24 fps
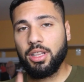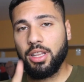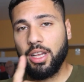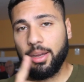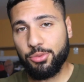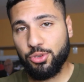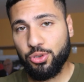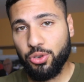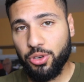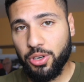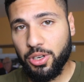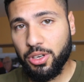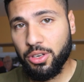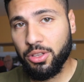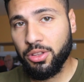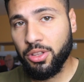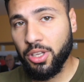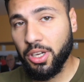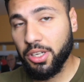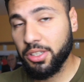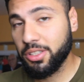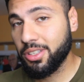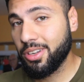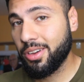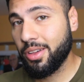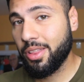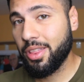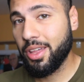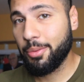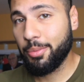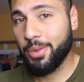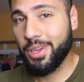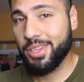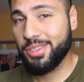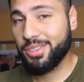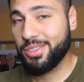I'm sure you did not know
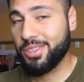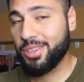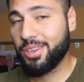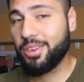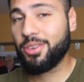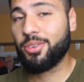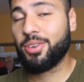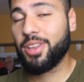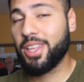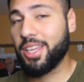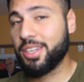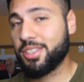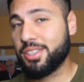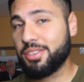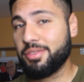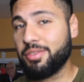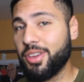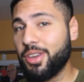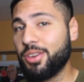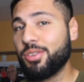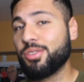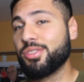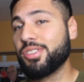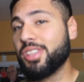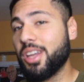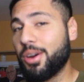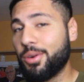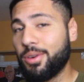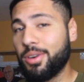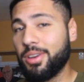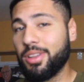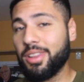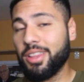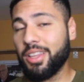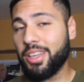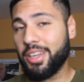that my sneaker collection video is now
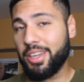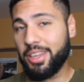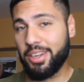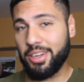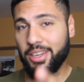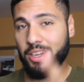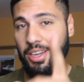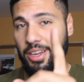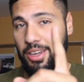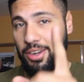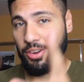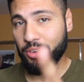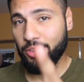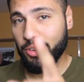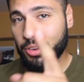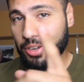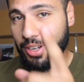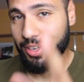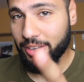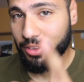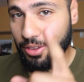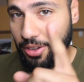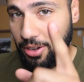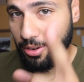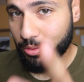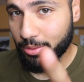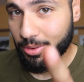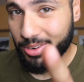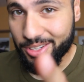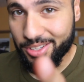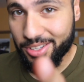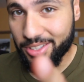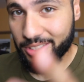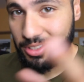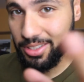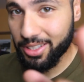online. I know you did not
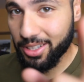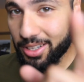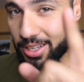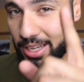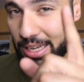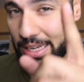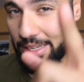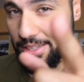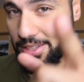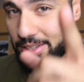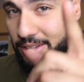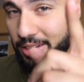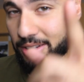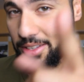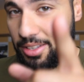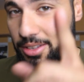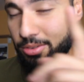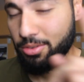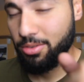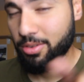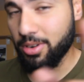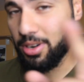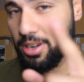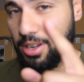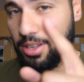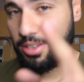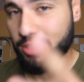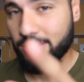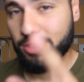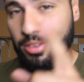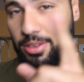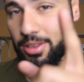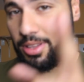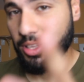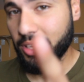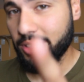watch it. I see it in your eyes.
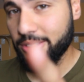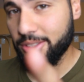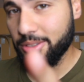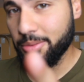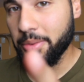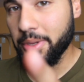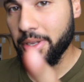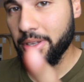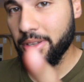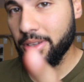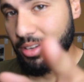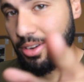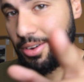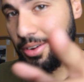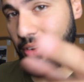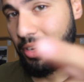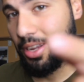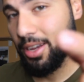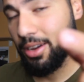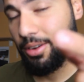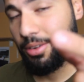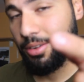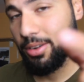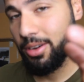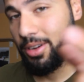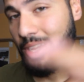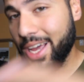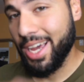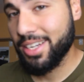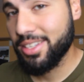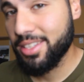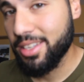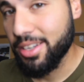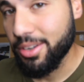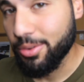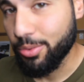Don't lie to me. Go now,
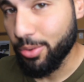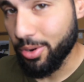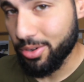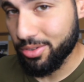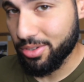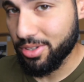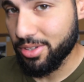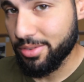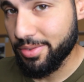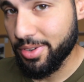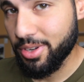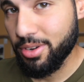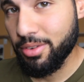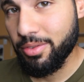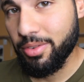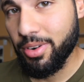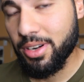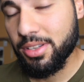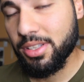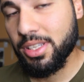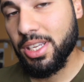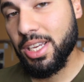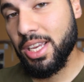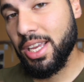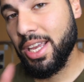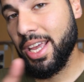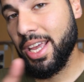actually watch this video first